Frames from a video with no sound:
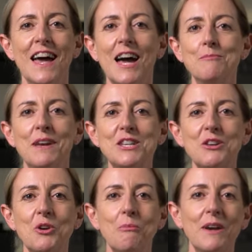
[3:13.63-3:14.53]
and meeting
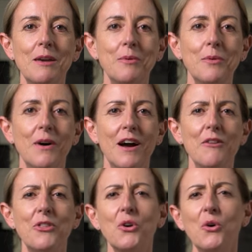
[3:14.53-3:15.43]
new people are
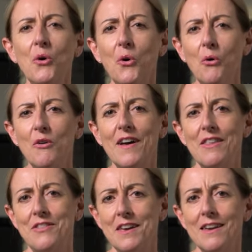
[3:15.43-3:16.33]
at the core of our
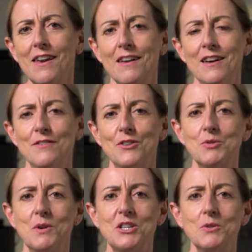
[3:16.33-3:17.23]
thinking for
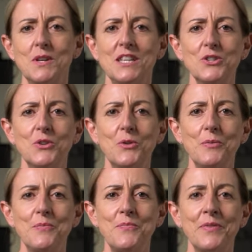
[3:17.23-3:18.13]
2022.